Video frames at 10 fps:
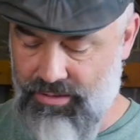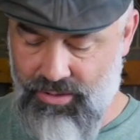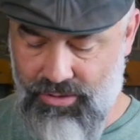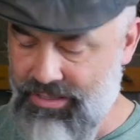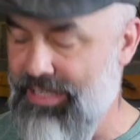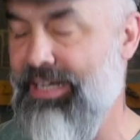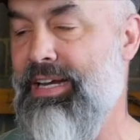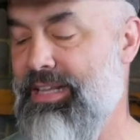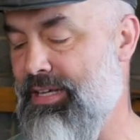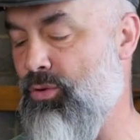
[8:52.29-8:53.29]
you know, you cut
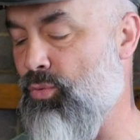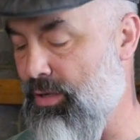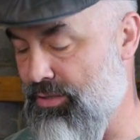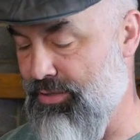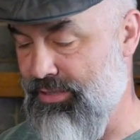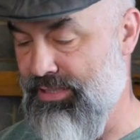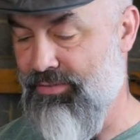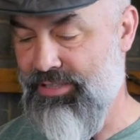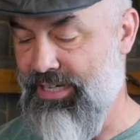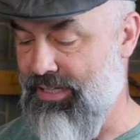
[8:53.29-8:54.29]
anything you want to. This knife
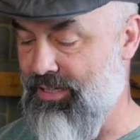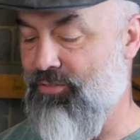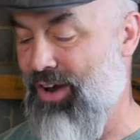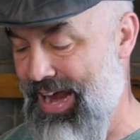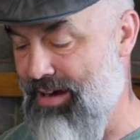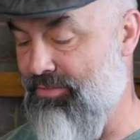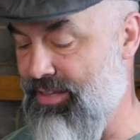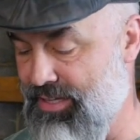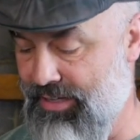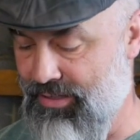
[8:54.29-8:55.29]
is kind of good for
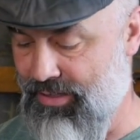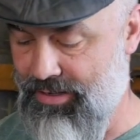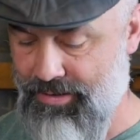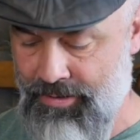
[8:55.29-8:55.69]
everything, all right?